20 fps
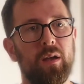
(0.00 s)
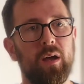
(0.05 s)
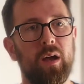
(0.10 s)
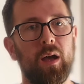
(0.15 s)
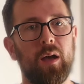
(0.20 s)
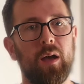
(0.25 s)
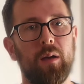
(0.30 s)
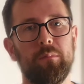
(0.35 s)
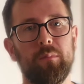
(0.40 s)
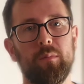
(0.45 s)

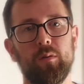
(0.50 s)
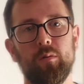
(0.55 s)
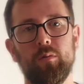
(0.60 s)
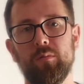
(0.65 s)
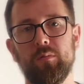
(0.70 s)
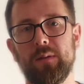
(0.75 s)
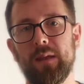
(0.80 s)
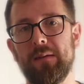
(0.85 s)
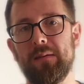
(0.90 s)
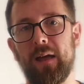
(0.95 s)

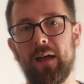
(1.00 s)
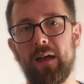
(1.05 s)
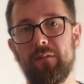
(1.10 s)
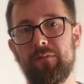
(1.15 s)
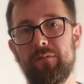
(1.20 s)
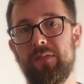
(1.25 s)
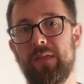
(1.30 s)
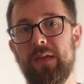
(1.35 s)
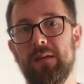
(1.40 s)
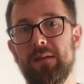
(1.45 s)
who didn't
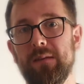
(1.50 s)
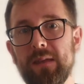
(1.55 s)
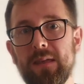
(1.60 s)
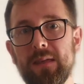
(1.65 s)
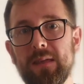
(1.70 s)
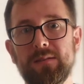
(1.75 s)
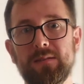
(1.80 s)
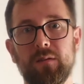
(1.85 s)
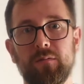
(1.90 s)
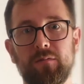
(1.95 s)
have their
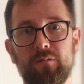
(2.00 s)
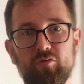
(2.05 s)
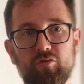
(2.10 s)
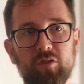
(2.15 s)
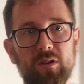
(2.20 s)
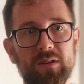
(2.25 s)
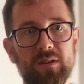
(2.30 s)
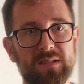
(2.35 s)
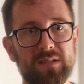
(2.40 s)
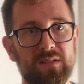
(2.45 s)
needs of
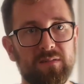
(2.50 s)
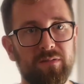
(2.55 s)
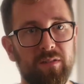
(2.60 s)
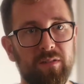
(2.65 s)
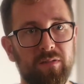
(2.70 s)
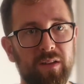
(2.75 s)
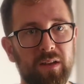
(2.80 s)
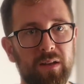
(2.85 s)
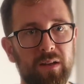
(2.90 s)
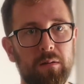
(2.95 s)
trust
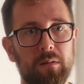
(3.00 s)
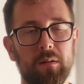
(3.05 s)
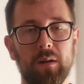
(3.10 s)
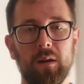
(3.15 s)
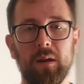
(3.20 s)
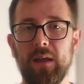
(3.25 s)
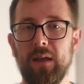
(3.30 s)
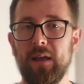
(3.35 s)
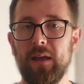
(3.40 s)
fulfilled,